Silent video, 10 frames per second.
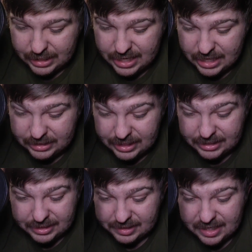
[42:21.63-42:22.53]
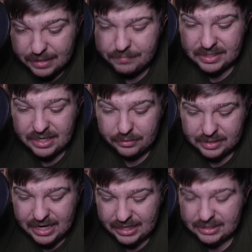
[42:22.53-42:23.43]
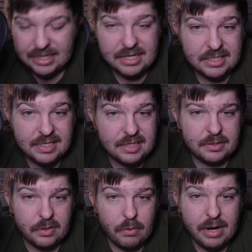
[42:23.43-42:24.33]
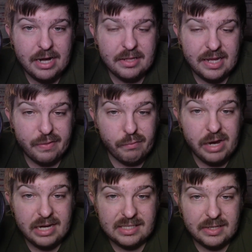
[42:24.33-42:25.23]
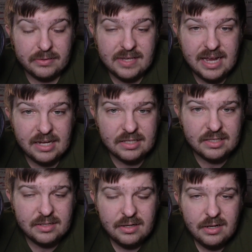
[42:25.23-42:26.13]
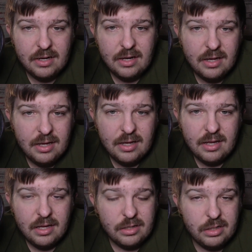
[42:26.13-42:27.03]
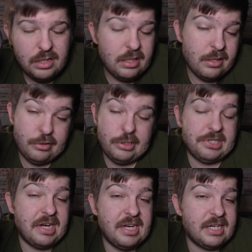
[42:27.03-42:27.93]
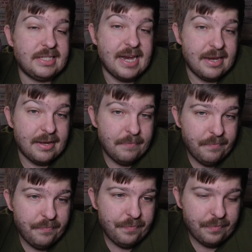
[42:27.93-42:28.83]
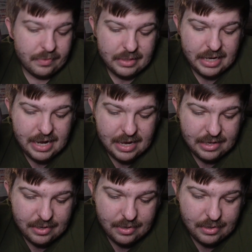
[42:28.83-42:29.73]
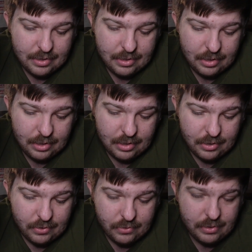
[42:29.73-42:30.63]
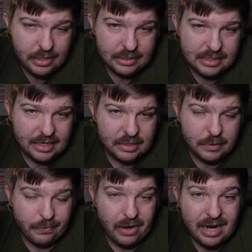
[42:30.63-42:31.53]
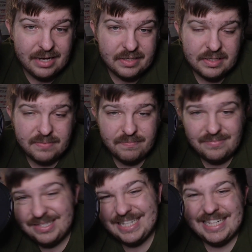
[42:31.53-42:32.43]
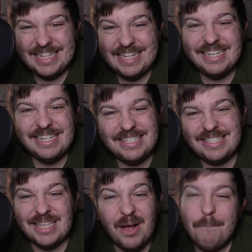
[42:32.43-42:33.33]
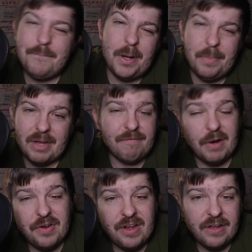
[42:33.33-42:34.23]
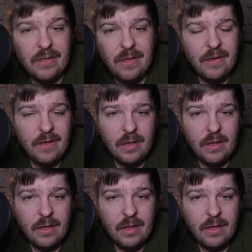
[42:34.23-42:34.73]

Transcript: that it's it's the same sales tax that exists already, that 38 sales tax they're just going to extend it. And, you know, it's not a surprise. They need some public funding.